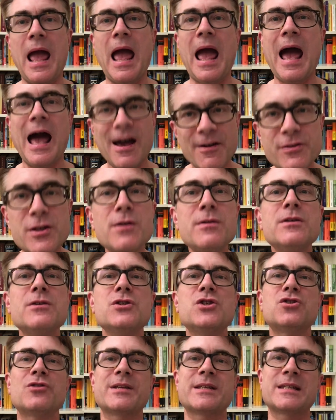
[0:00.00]
Have you
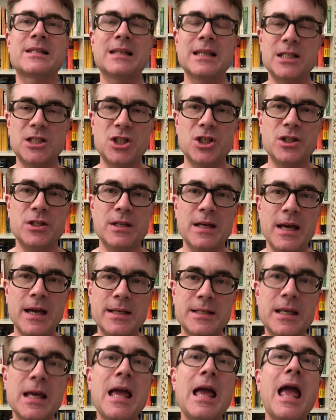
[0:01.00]
used translation
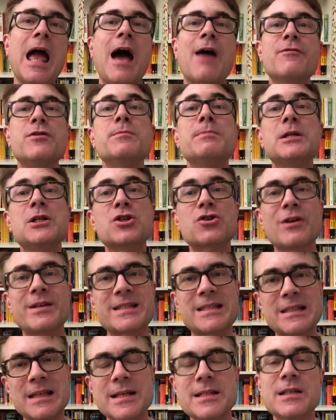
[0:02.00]
yet? Have you been
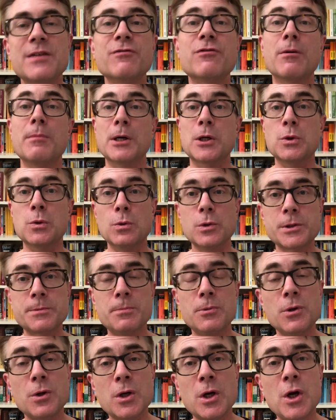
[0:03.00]
translating from a course
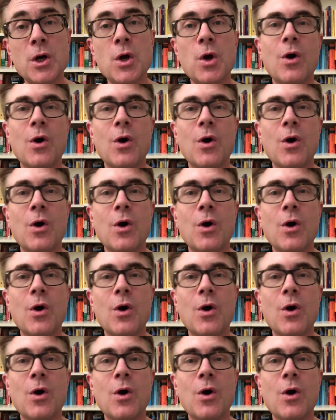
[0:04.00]
book?